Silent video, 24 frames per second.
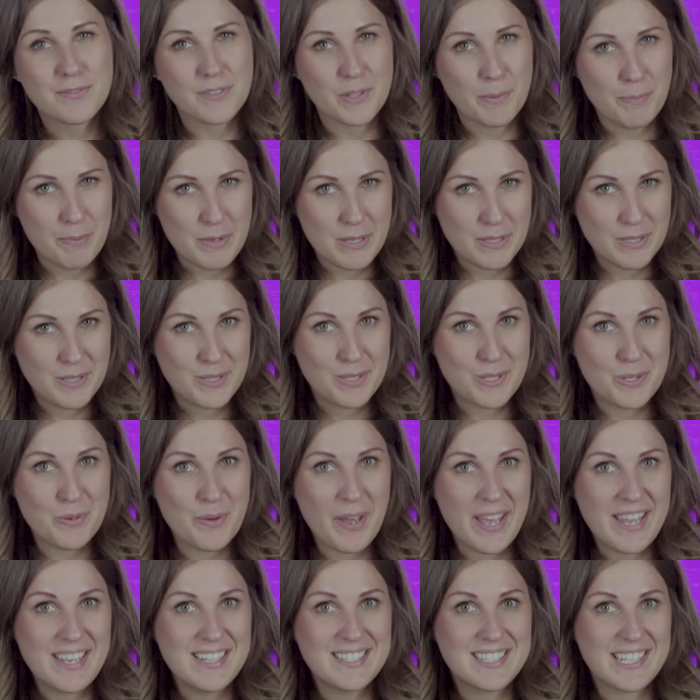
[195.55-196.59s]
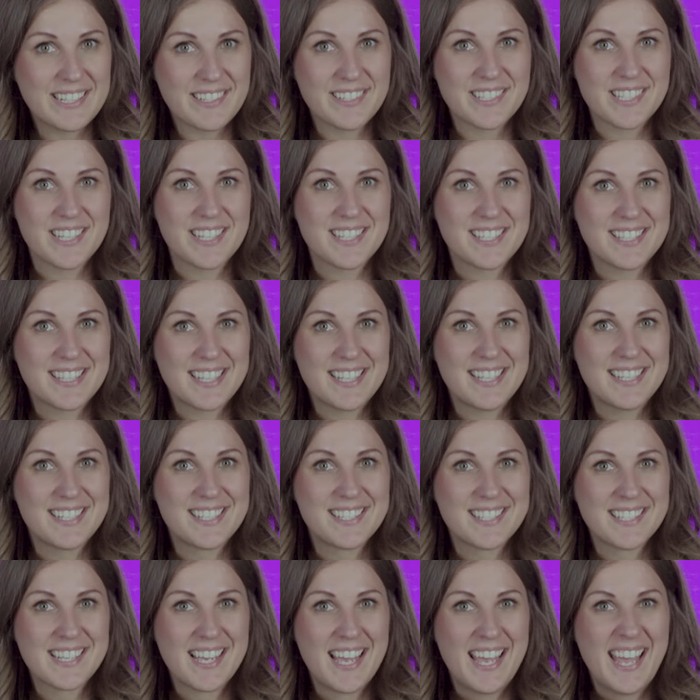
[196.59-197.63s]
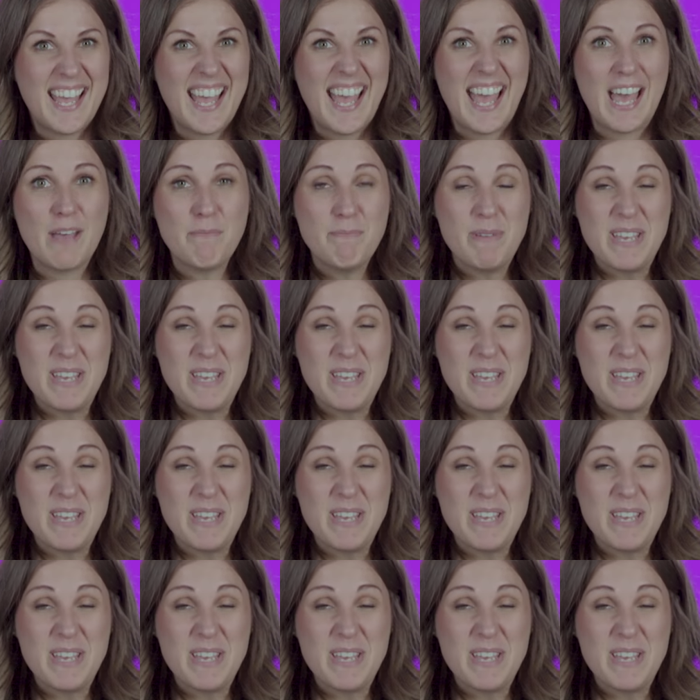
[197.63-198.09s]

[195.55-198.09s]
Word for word: Philippians 2:8 tells us this. And